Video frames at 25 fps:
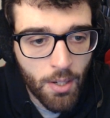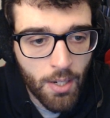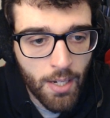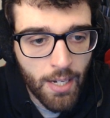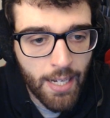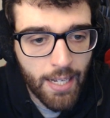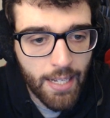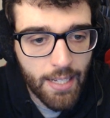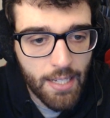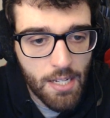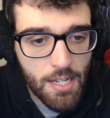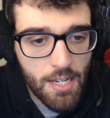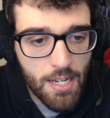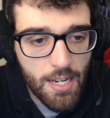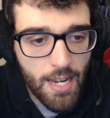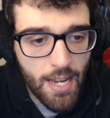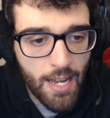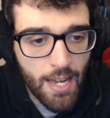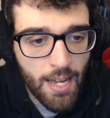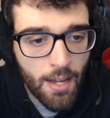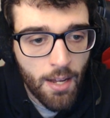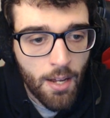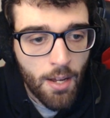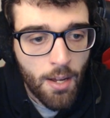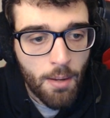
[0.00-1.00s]

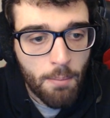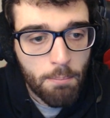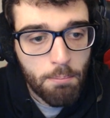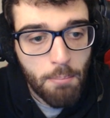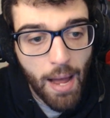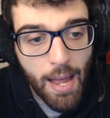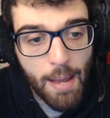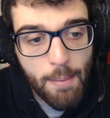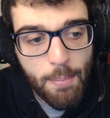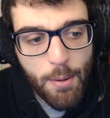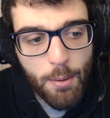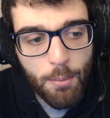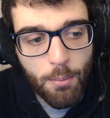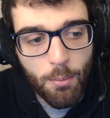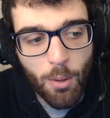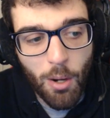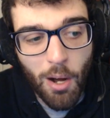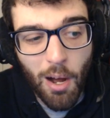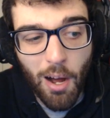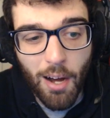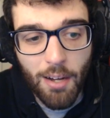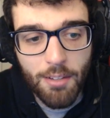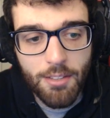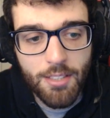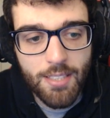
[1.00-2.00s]
Yeah. Maybe,
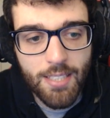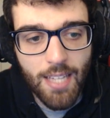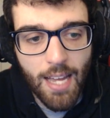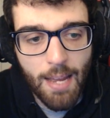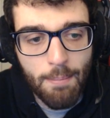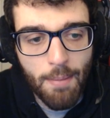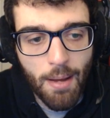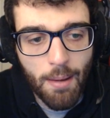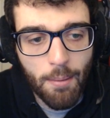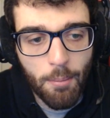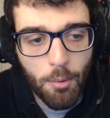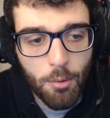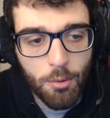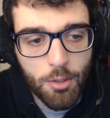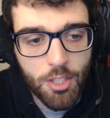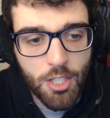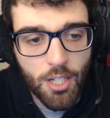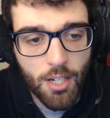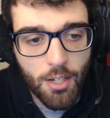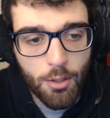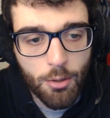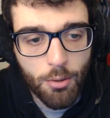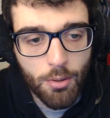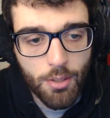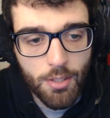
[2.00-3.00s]
I'd say maybe we'll
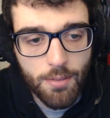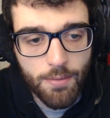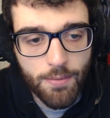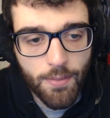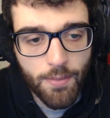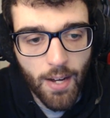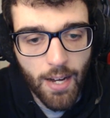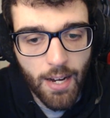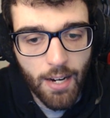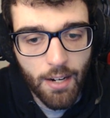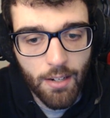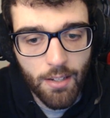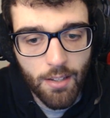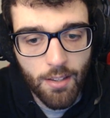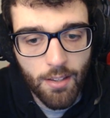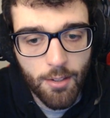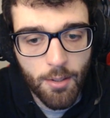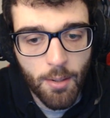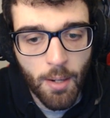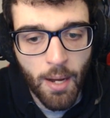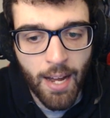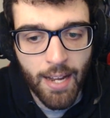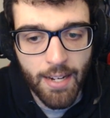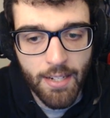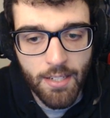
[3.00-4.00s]
chuck Crossfire. We're
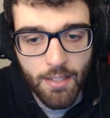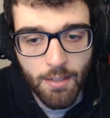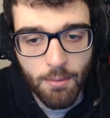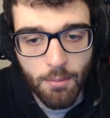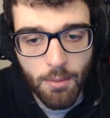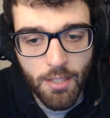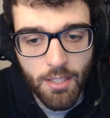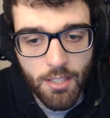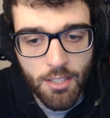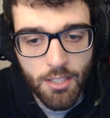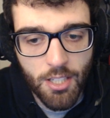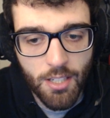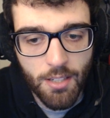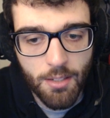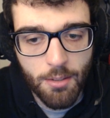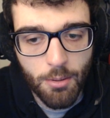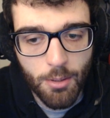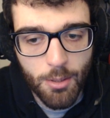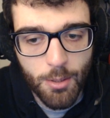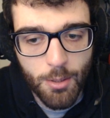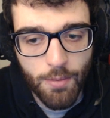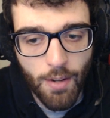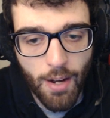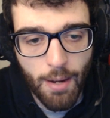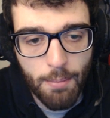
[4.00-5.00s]
going to chuck
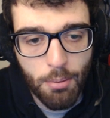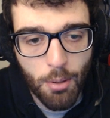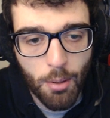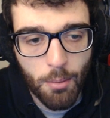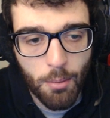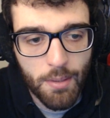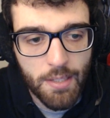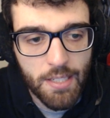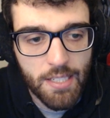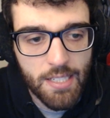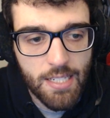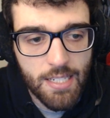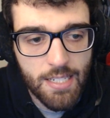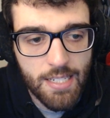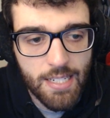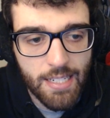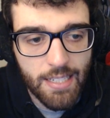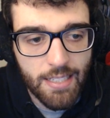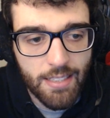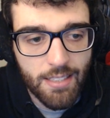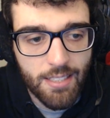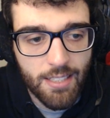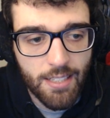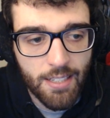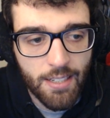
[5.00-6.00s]
Crossfire probably in
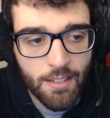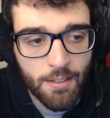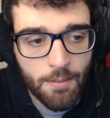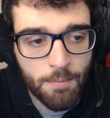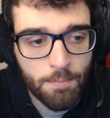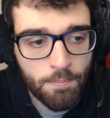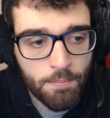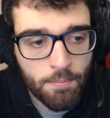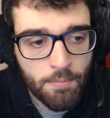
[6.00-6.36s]
D tier.